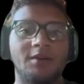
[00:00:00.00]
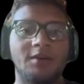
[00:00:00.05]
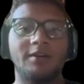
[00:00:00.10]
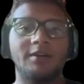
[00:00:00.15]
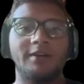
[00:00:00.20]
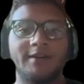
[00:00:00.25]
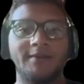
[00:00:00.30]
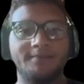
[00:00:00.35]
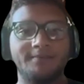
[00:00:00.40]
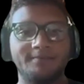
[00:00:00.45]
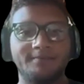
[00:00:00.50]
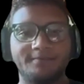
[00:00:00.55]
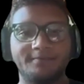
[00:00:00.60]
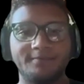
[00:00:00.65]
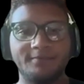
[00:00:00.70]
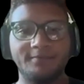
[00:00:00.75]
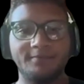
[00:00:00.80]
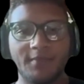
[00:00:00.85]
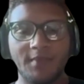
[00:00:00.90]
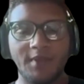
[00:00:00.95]
All right,
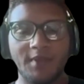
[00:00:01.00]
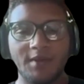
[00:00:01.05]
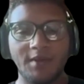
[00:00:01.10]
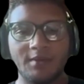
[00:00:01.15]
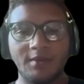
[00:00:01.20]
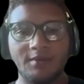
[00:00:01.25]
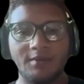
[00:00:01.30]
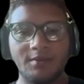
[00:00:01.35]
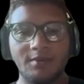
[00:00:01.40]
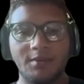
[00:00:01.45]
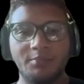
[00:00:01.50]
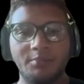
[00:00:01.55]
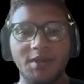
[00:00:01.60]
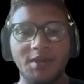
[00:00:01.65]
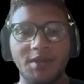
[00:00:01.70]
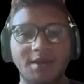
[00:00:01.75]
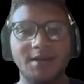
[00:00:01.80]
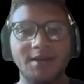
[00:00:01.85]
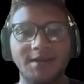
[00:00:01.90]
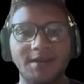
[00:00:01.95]
the
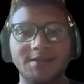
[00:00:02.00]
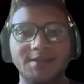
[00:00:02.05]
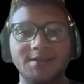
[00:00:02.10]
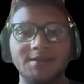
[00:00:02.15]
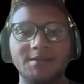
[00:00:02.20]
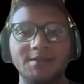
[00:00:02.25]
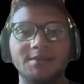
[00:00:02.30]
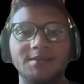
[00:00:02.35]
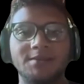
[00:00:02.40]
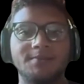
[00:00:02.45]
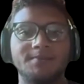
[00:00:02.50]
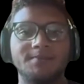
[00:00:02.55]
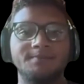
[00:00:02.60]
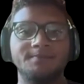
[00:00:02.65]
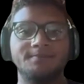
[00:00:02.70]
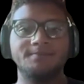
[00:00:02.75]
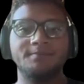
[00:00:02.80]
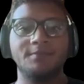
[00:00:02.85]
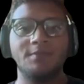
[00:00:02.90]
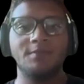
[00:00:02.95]
big idea.
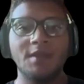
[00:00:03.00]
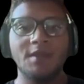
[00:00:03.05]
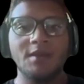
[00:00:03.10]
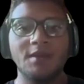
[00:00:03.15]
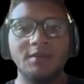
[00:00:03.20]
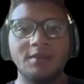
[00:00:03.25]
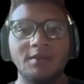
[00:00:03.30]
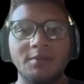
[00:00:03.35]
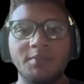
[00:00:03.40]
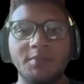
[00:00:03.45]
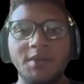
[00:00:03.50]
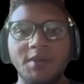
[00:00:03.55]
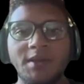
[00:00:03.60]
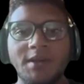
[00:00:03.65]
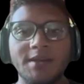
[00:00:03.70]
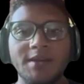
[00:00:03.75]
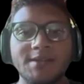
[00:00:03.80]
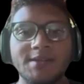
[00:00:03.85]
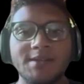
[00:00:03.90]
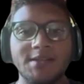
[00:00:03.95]
The
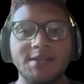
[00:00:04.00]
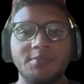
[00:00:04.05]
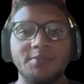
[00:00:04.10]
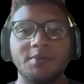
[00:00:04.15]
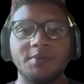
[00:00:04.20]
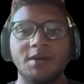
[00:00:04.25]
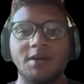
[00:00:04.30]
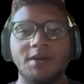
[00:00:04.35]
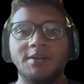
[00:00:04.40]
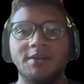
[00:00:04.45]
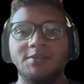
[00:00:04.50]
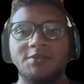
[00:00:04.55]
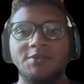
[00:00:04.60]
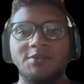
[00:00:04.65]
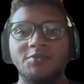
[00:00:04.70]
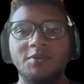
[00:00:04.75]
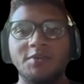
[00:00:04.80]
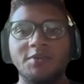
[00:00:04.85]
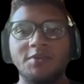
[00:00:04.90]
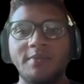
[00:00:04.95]
big idea behind
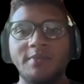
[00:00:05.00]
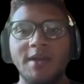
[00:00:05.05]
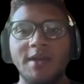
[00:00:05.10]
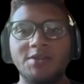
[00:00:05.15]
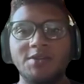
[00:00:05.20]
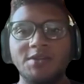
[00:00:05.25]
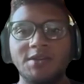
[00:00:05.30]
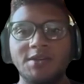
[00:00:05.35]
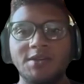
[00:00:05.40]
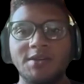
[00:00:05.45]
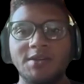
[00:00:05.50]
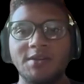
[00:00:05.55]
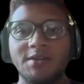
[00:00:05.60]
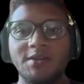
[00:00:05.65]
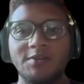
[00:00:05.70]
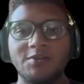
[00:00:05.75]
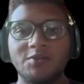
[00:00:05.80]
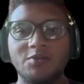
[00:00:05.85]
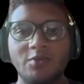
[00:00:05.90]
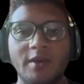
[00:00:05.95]
string matching
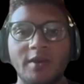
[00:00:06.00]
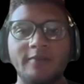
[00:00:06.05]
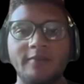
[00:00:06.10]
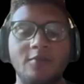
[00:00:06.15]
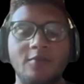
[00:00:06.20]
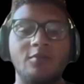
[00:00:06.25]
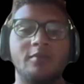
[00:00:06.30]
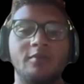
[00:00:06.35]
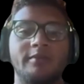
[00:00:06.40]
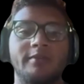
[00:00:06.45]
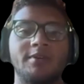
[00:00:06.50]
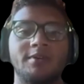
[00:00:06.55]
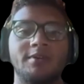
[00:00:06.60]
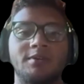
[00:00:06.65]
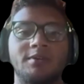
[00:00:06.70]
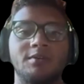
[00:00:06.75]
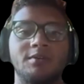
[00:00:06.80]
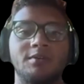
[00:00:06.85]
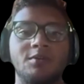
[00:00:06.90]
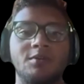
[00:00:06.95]
is straightforward.
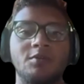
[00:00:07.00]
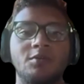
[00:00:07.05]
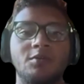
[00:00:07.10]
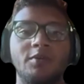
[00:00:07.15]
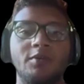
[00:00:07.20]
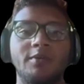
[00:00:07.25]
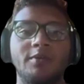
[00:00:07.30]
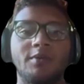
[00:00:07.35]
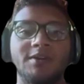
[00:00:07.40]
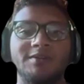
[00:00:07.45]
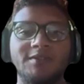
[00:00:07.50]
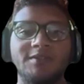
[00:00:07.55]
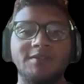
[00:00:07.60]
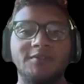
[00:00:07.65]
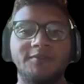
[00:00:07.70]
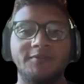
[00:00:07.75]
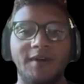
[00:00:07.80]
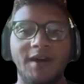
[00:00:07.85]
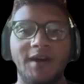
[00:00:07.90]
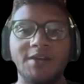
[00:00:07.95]
We want
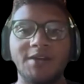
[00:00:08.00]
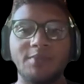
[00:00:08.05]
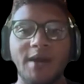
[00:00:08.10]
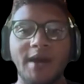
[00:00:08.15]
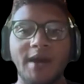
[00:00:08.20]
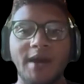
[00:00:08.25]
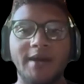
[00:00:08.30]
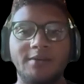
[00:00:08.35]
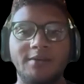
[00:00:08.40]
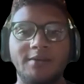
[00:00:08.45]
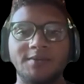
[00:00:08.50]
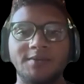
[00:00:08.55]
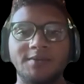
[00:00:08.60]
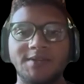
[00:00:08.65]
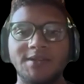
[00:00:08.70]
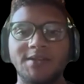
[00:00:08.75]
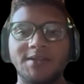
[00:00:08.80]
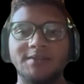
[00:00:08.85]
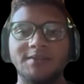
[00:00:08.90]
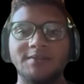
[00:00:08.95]
to find patterns